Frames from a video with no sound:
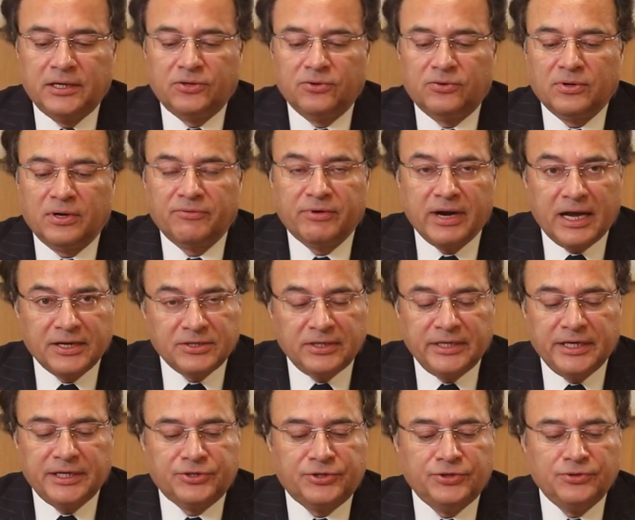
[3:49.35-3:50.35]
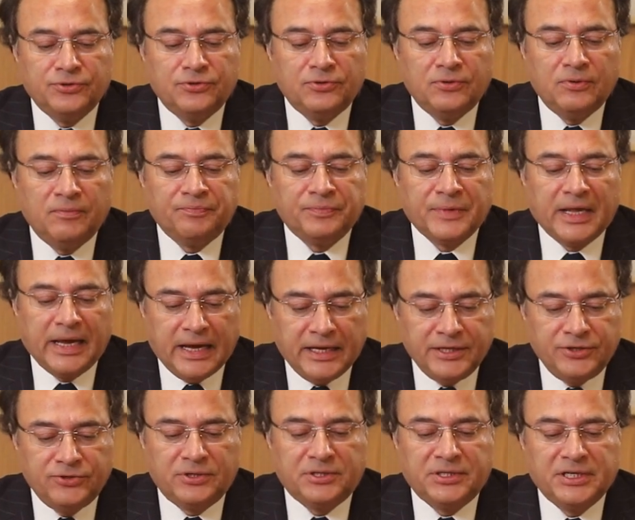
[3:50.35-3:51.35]
to congratulate you
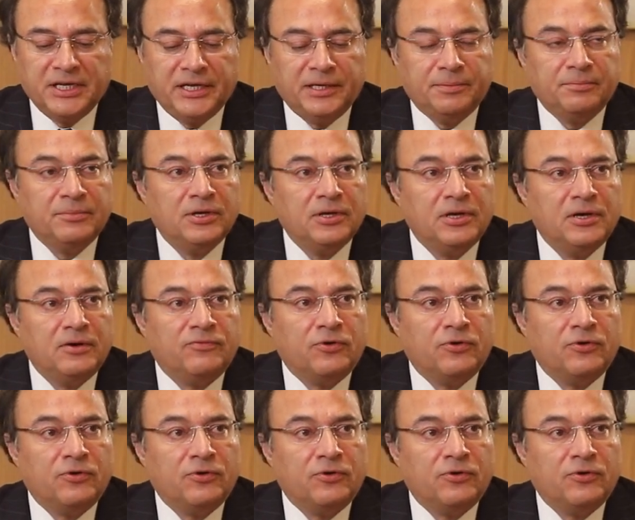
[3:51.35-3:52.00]
and your team